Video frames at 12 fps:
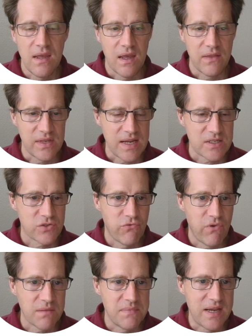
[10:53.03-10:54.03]
And the next
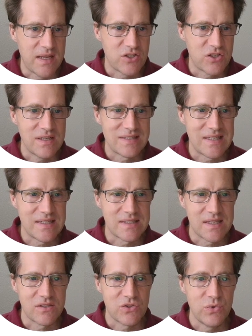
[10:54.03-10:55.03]
recommendation is he
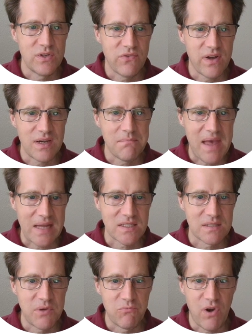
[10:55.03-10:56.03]
says to define a
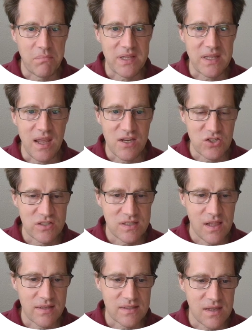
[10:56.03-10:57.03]
maximum replication
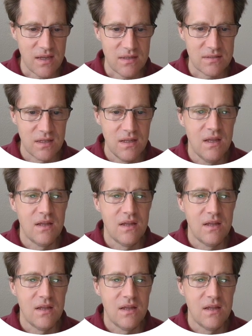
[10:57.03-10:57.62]
slot size.